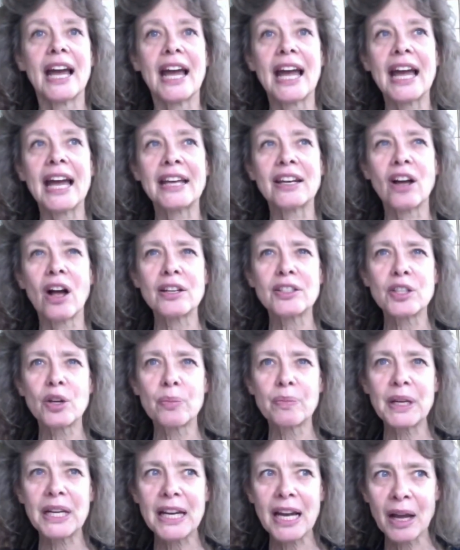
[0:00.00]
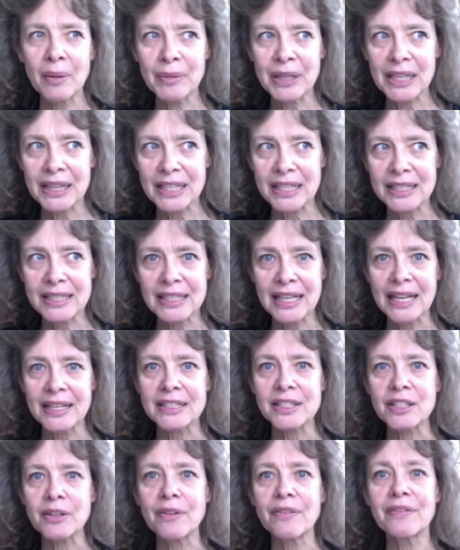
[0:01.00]
and also becoming this
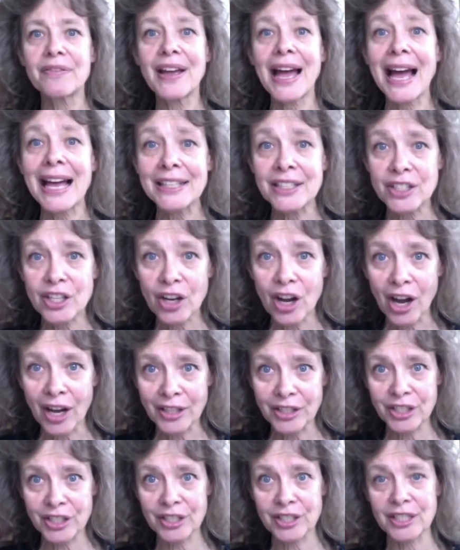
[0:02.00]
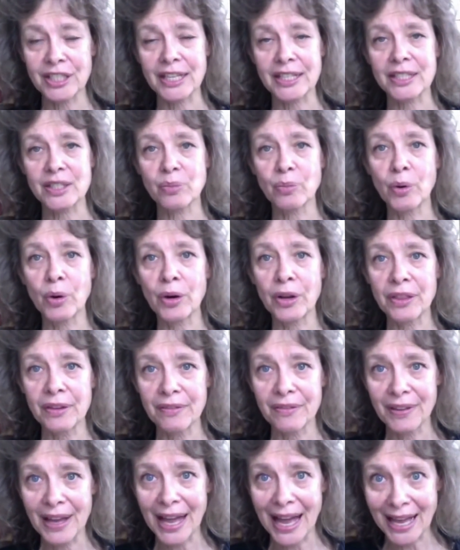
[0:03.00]
sense of vast consciousness, more
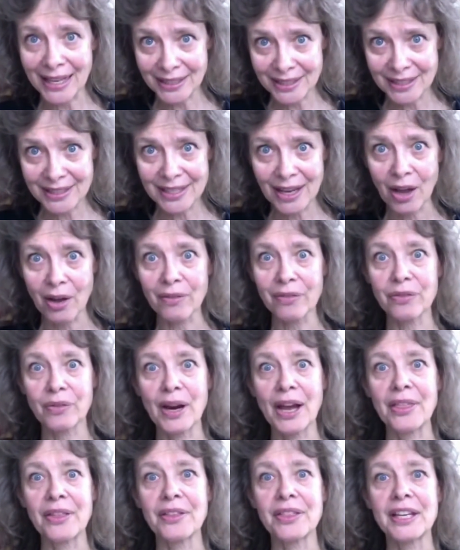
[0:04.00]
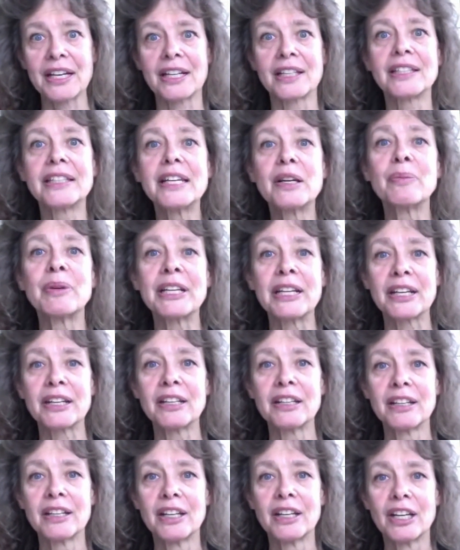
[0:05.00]
the vast self rather than a
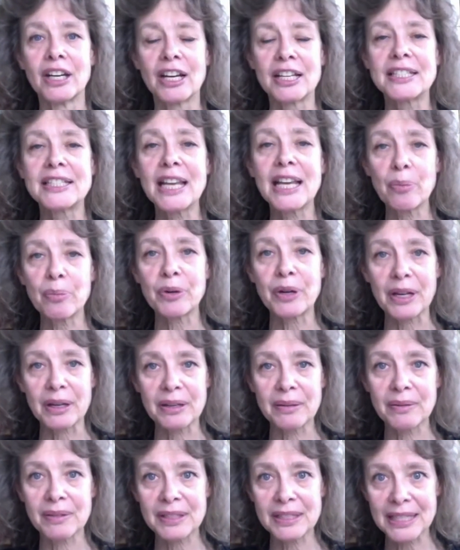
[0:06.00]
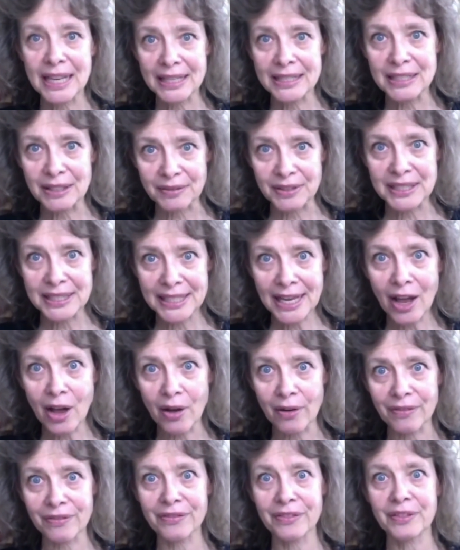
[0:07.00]
limited, separate sense of
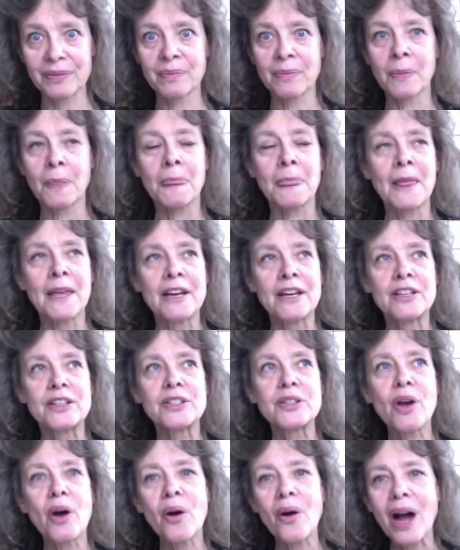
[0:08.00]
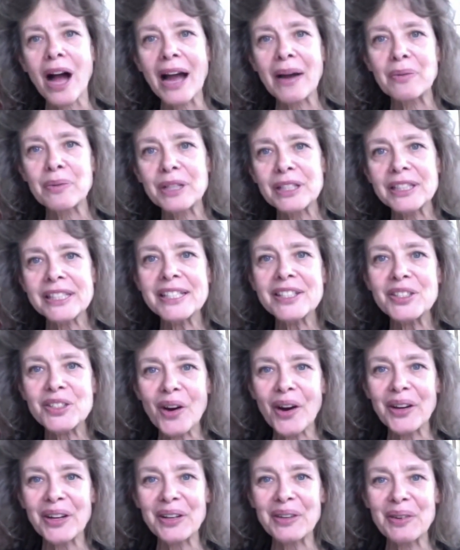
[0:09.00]
self. So I really
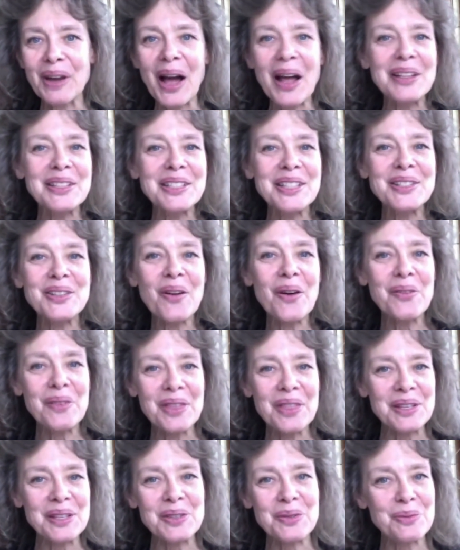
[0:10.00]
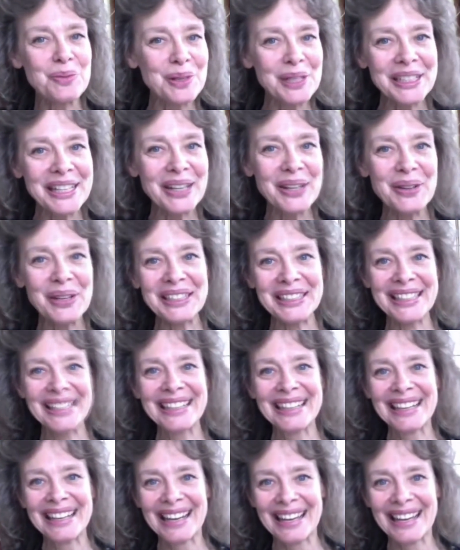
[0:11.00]
started, I'll just go over this really quickly,